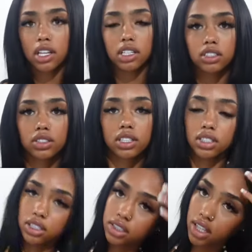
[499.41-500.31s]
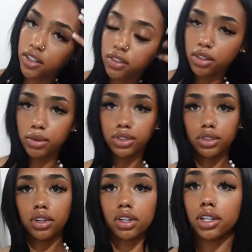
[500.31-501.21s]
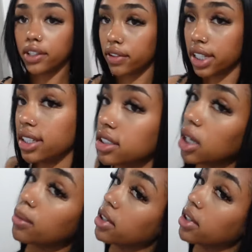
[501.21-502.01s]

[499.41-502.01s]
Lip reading: This dress is definitely what you're gonna need for this summer.